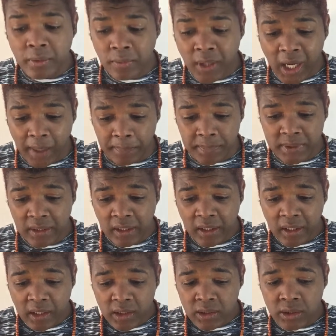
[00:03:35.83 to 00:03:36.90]
Cups.
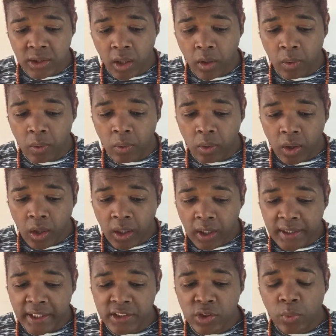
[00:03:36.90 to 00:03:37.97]
So
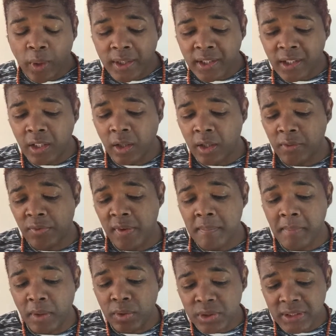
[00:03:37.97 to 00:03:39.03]
there's quite a lot of
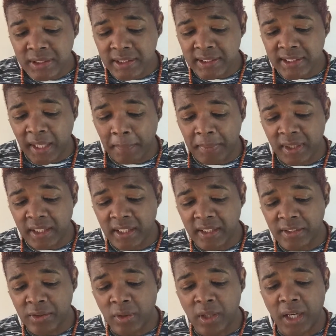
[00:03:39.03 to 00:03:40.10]
emotions that's happening here
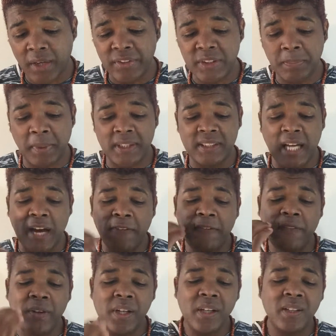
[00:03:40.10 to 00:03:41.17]
in your current space. I
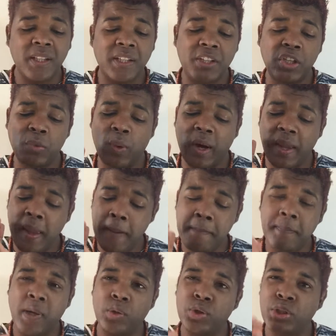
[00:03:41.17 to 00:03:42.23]
feel that you are
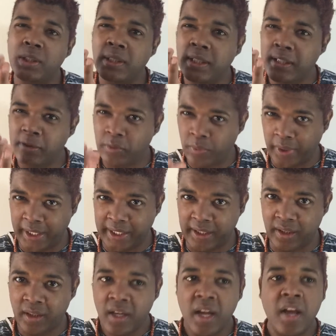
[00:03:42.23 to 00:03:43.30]
emotionally
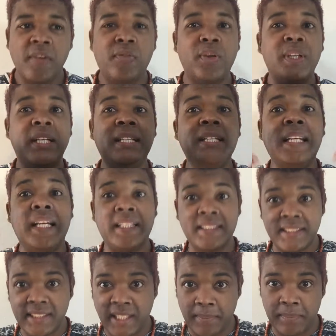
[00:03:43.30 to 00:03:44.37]
ready for that next
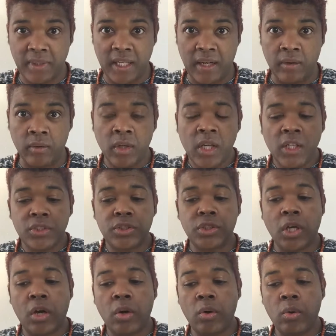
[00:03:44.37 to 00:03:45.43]
step now.
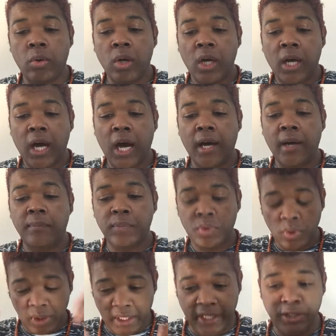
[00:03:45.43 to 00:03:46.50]
So
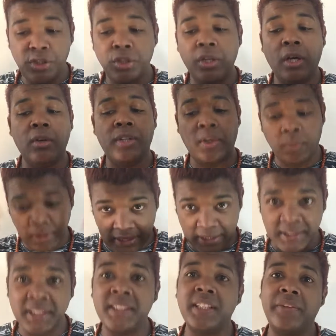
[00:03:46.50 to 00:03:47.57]
to let you know, there were
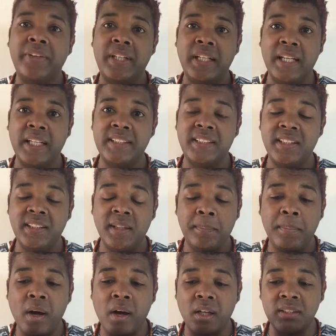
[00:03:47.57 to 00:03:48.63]
necessary delays in the
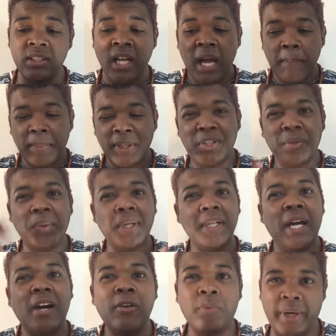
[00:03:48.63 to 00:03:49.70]
past, but you are
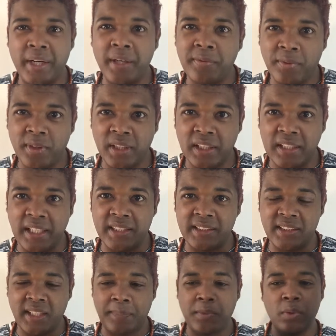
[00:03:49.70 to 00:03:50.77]
now ready for that
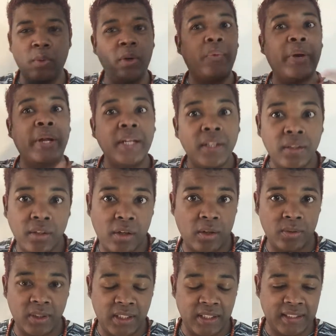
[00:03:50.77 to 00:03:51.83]
next step. You are ready to go
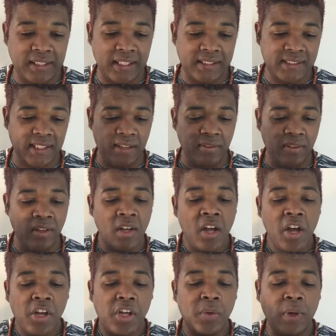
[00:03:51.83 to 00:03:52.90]
to that next level.
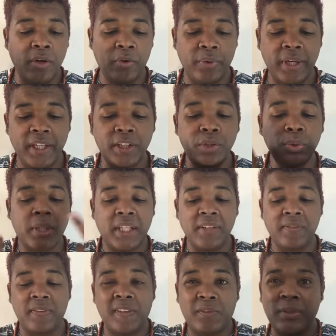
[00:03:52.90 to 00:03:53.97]
You are ready to
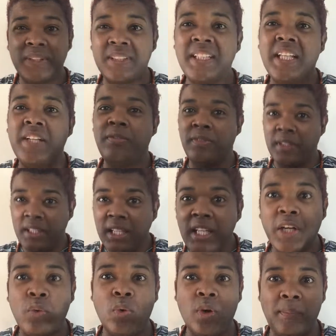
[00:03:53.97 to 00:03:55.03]
give and receive in
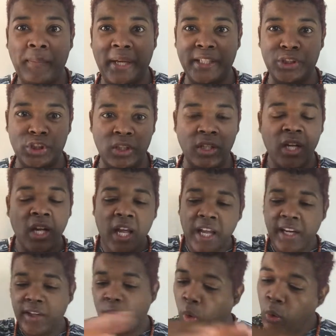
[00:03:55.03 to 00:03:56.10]
equal measure
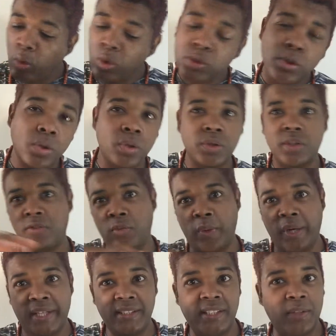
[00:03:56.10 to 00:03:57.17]
in all sorts of
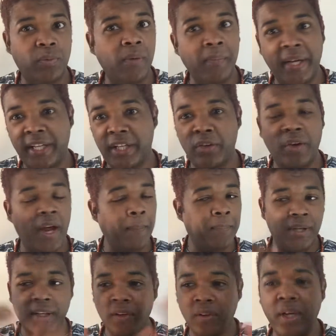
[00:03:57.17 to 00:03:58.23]
ways that will make you
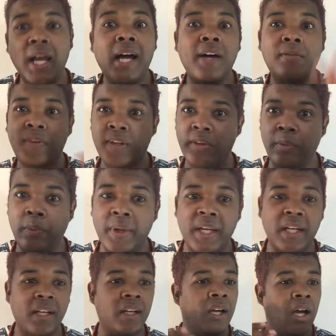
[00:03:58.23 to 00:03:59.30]
happy. You know, love,
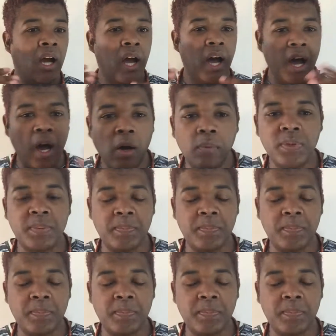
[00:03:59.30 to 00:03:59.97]
career, home